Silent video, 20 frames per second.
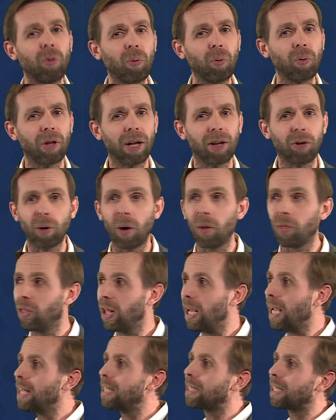North Island as well.
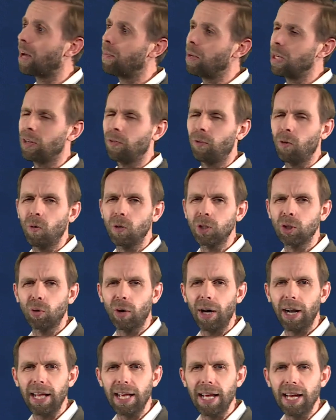These come into force
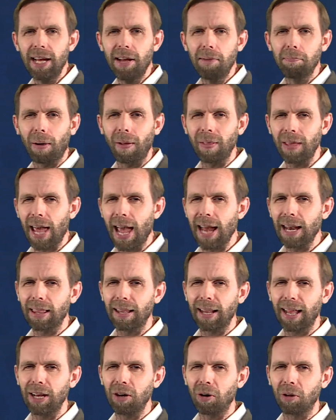really by the end of
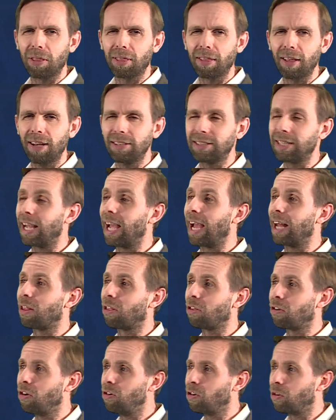the day on Thursday and
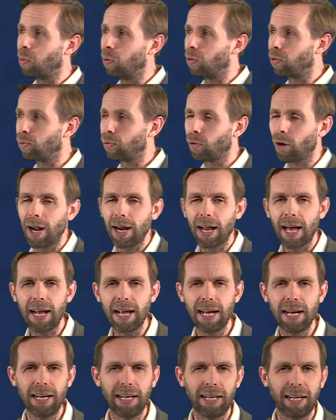through towards
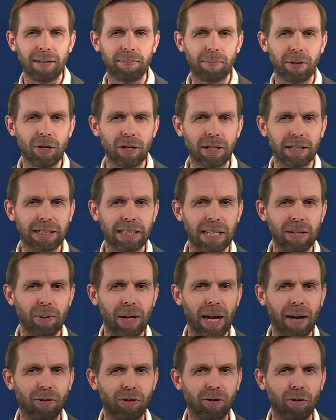Friday. But you can see
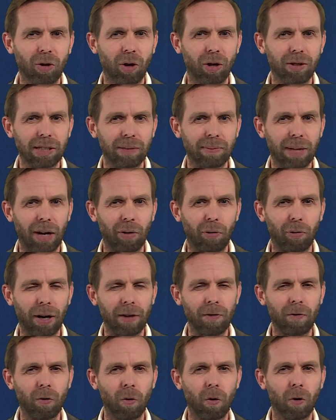we have still got some of that
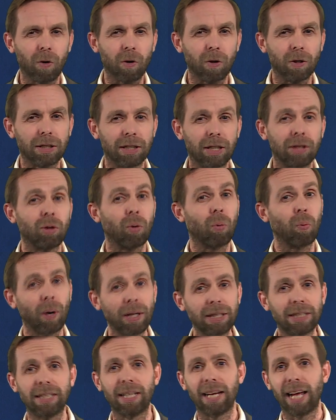rainfall across those
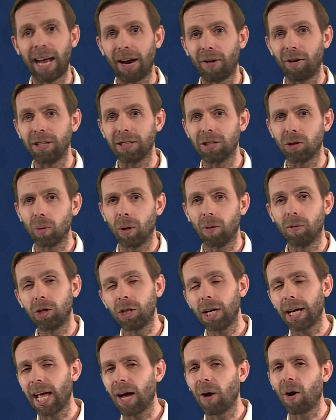western areas as well.
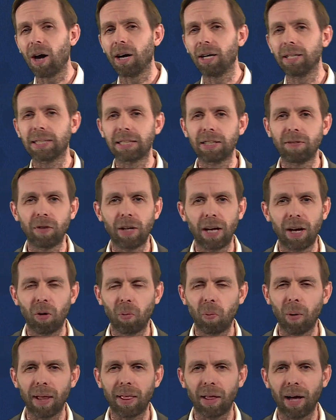Check out our severe
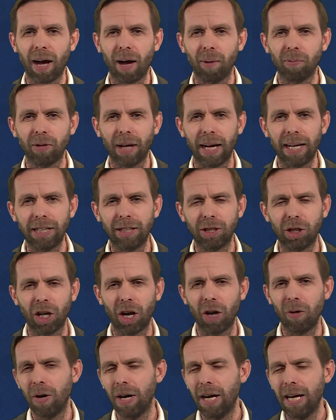weather update
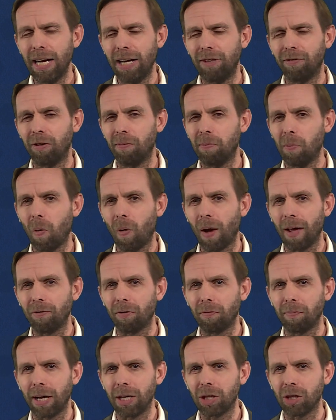show for more
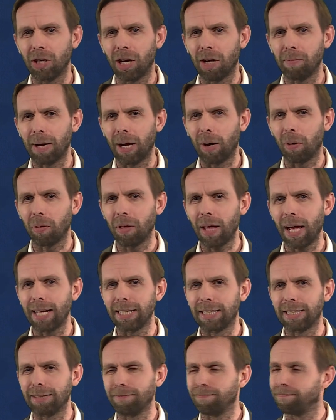information about
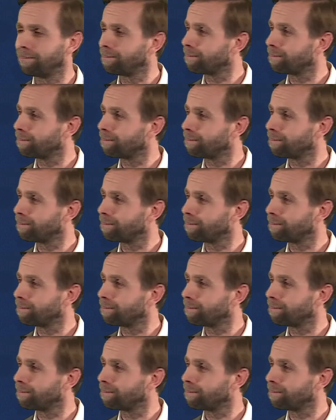that.